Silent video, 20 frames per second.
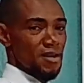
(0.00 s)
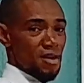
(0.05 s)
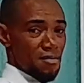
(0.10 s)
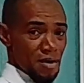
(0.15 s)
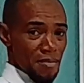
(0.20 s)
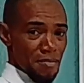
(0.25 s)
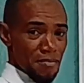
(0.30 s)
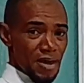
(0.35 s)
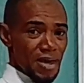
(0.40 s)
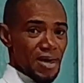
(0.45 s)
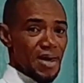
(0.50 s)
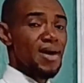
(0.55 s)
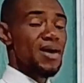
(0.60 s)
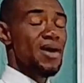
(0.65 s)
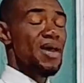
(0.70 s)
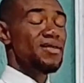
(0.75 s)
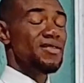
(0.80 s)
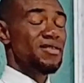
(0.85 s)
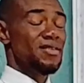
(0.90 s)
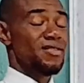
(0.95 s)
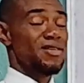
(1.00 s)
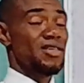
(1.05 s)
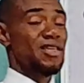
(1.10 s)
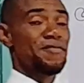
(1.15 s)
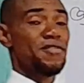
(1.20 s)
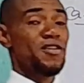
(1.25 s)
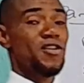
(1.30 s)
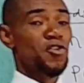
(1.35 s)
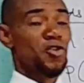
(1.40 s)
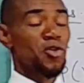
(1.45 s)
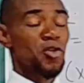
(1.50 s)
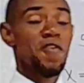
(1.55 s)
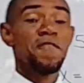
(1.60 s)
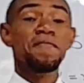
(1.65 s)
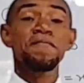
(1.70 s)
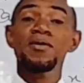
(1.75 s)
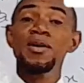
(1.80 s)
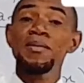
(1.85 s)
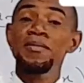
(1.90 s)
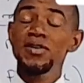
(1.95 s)
Remember, that is the definition of
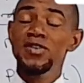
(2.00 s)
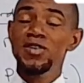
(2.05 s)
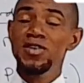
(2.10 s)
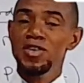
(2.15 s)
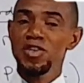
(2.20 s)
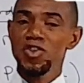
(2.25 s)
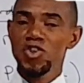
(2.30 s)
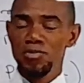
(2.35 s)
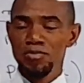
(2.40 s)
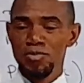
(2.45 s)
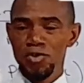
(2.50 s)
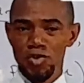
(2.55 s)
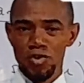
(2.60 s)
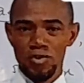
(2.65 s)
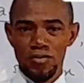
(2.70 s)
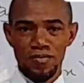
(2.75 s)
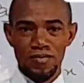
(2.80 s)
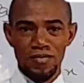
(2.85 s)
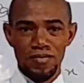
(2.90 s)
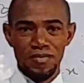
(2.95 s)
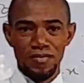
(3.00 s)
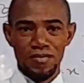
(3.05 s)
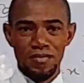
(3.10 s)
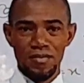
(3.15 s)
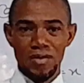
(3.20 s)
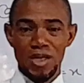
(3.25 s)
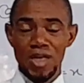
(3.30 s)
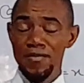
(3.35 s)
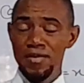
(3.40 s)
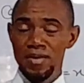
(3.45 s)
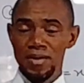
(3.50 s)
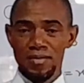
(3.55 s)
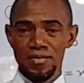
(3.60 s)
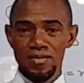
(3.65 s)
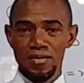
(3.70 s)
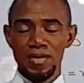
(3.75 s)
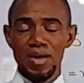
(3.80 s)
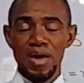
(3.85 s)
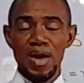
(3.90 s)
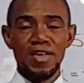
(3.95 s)
probability distribution given
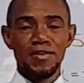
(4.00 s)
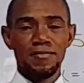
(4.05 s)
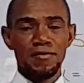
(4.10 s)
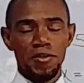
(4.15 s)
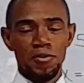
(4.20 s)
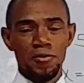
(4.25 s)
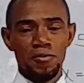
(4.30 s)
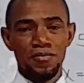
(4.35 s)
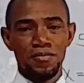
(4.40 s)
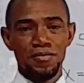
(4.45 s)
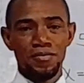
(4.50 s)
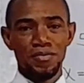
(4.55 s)
the last video.